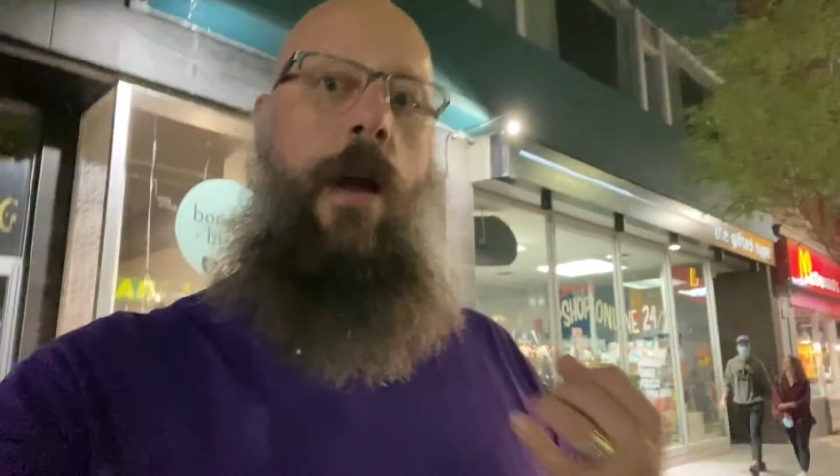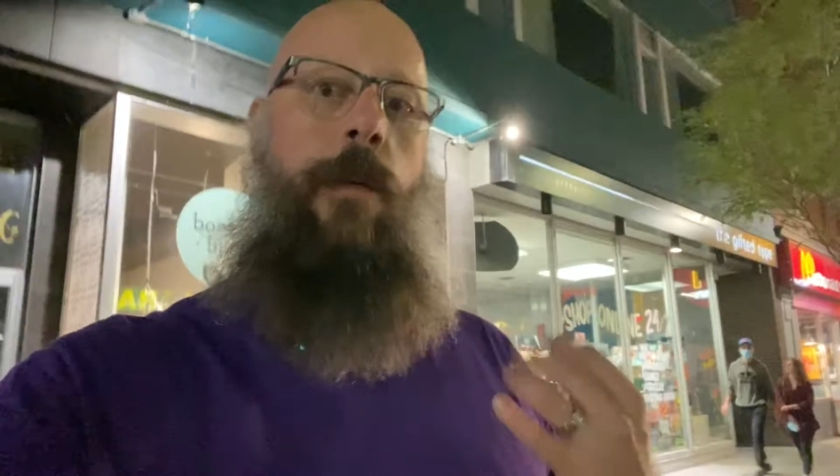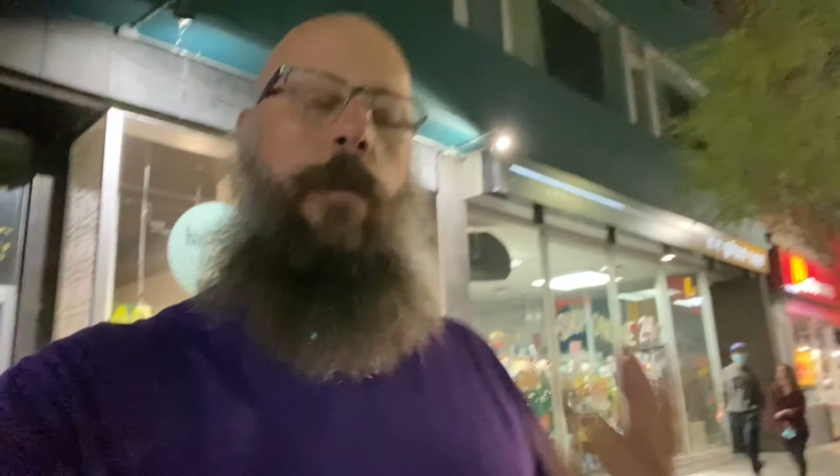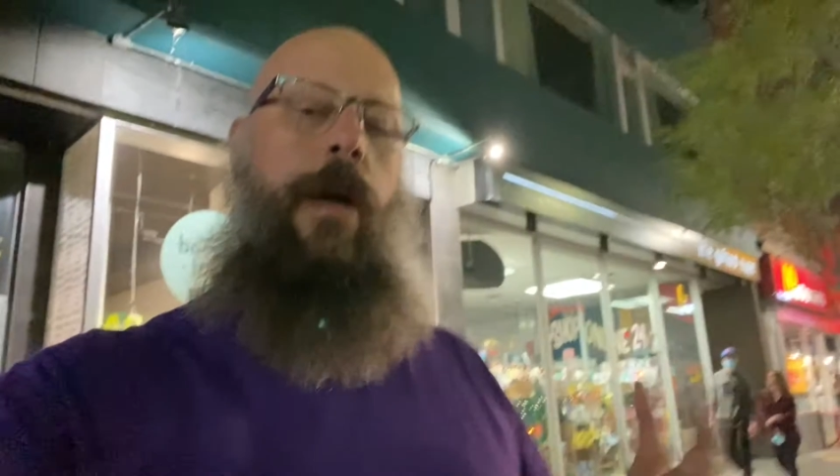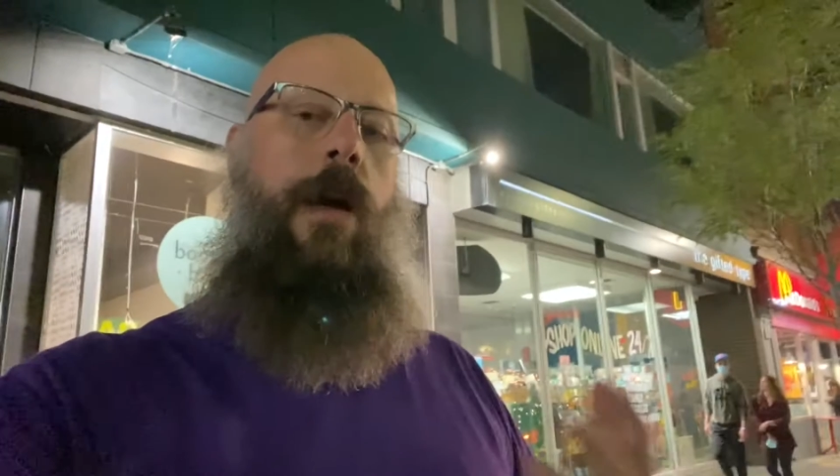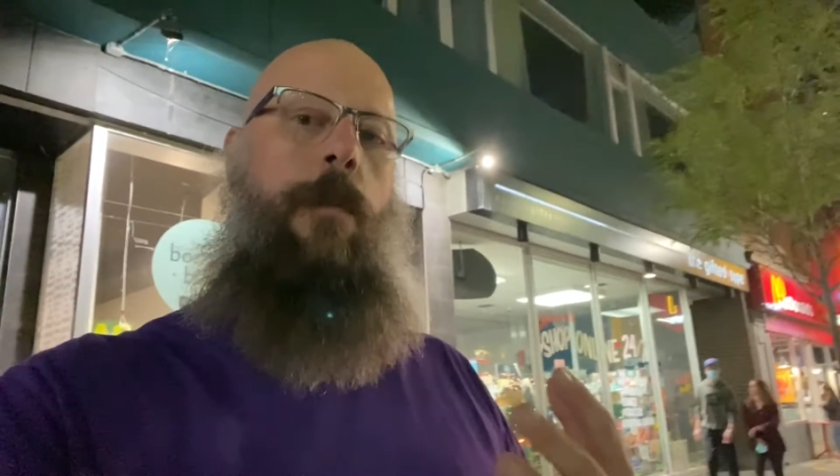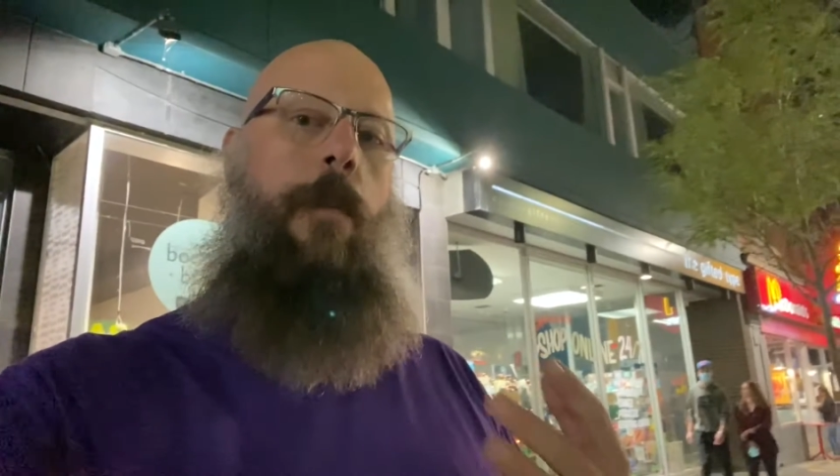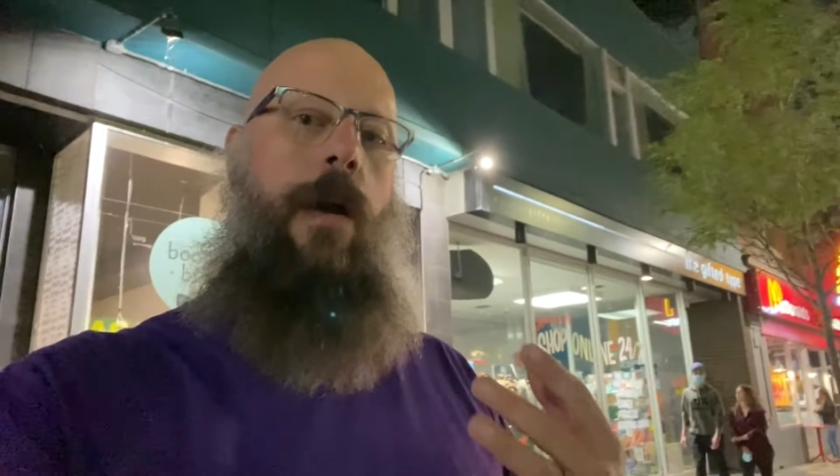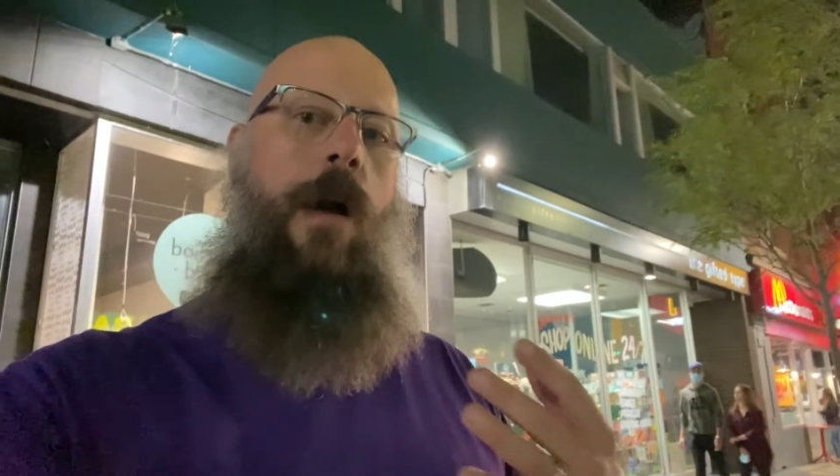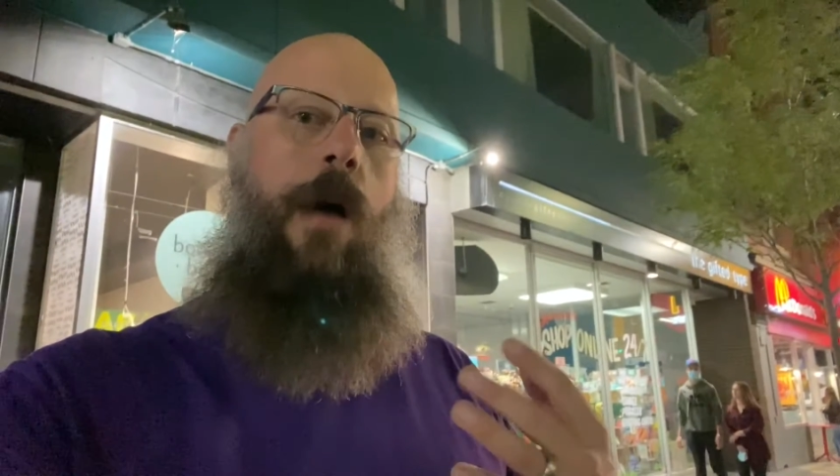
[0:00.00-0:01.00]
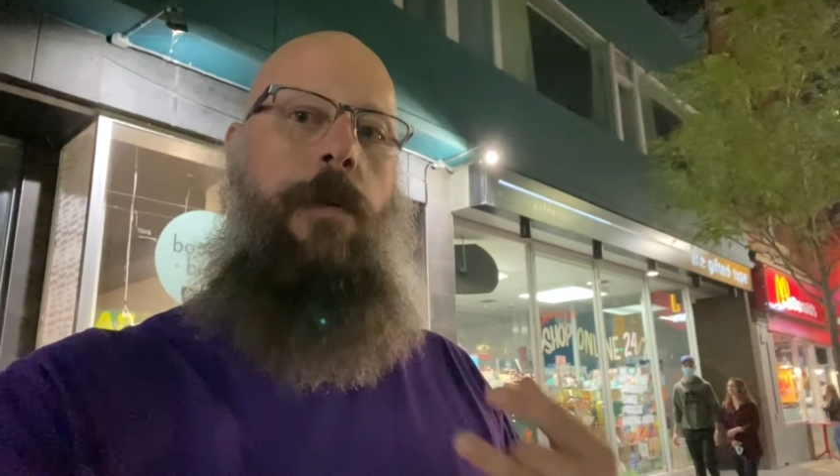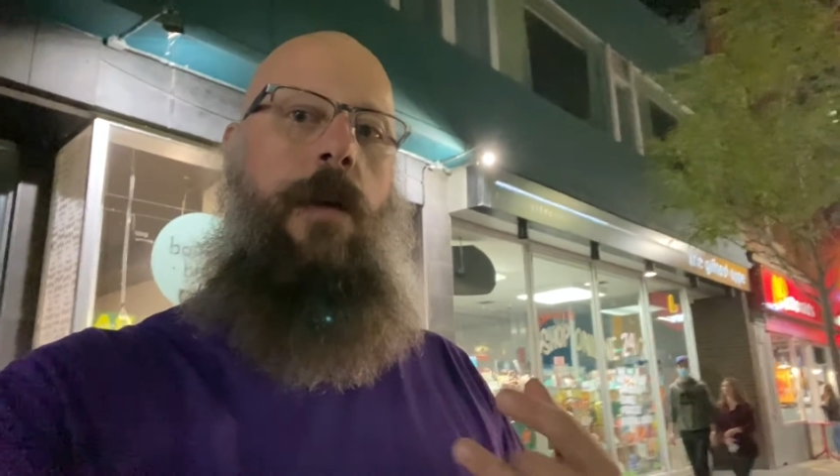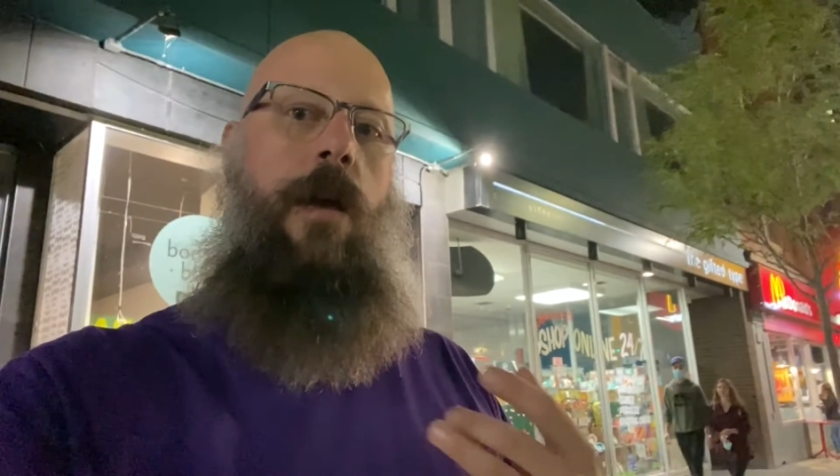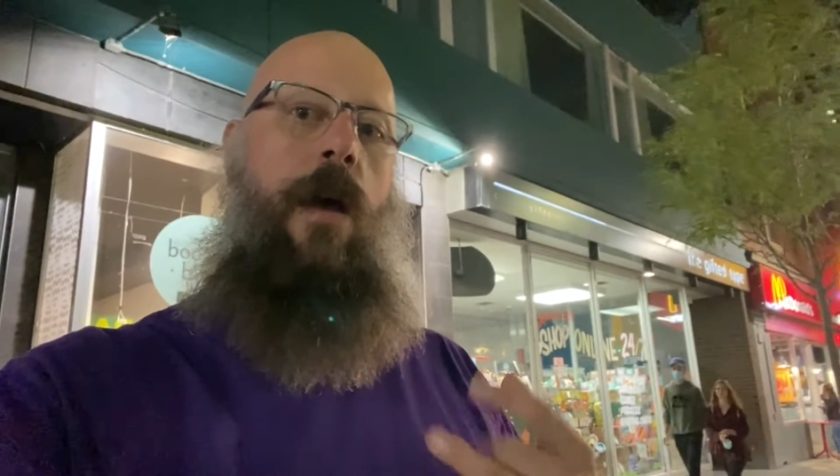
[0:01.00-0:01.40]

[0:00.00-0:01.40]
I would pick up my copy